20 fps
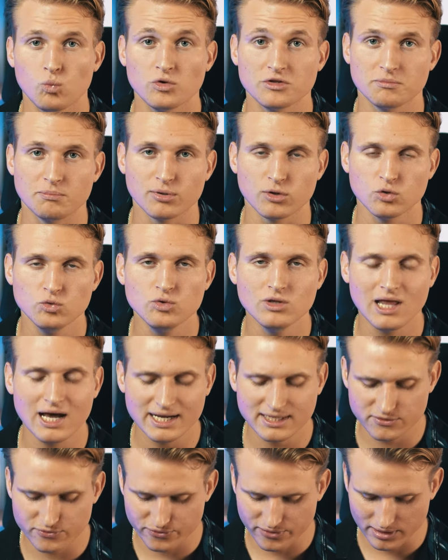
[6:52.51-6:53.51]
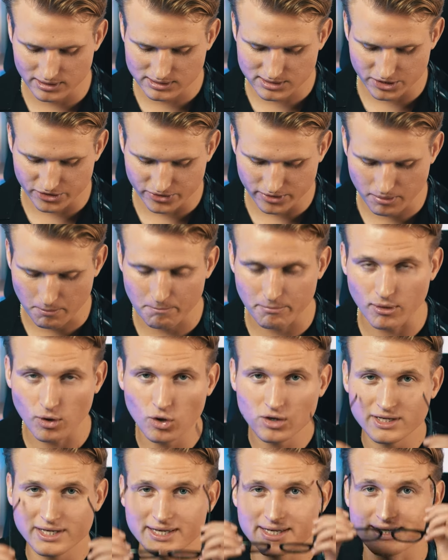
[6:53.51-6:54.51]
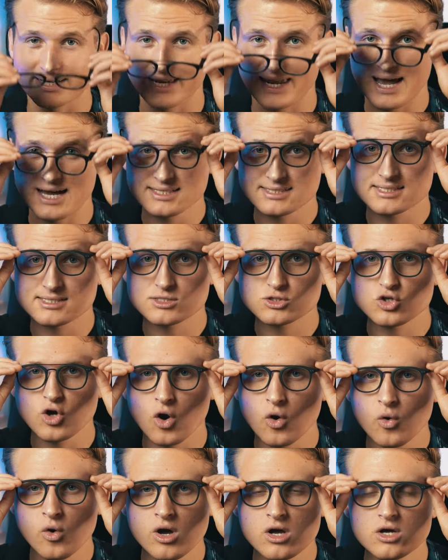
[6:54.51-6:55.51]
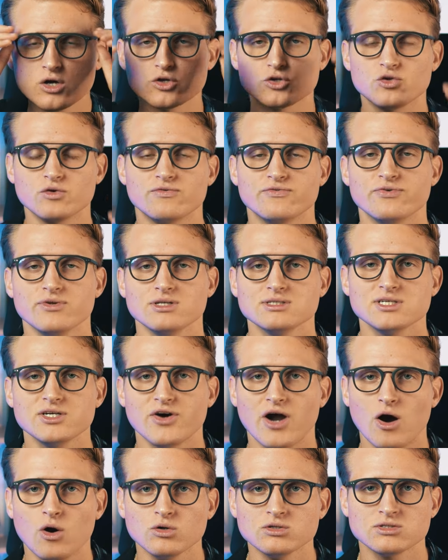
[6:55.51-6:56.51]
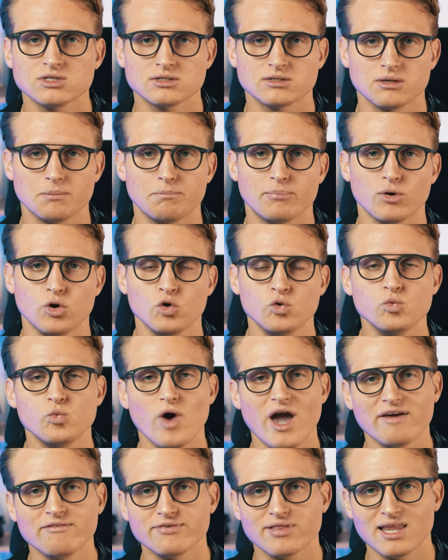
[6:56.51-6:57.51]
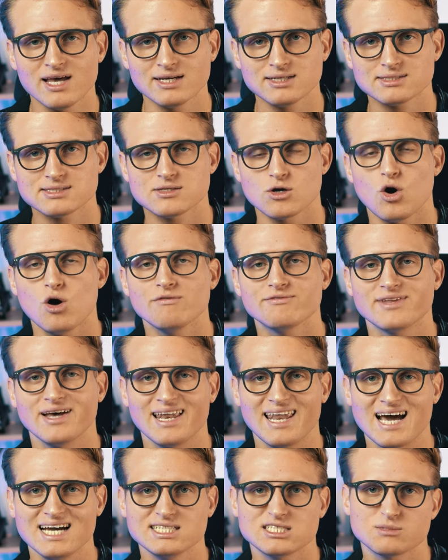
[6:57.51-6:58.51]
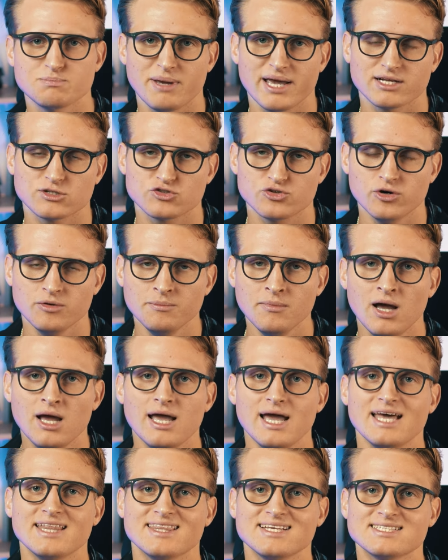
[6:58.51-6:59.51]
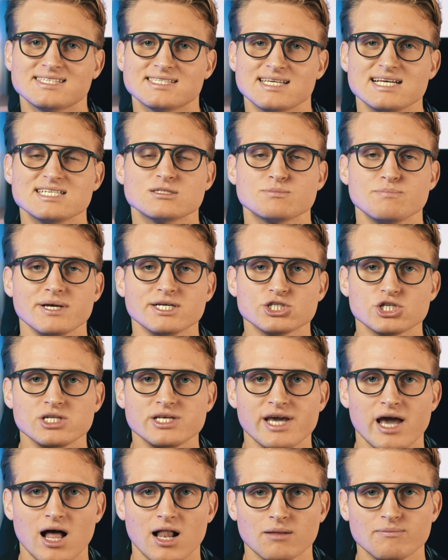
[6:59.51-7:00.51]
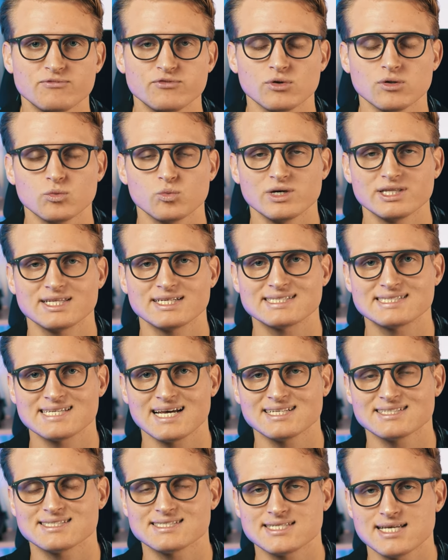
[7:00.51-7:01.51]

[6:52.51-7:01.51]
With blue light filter blocking glasses though, you filter out the blue wavelengths of the light spectrum, and this is especially helpful when the sun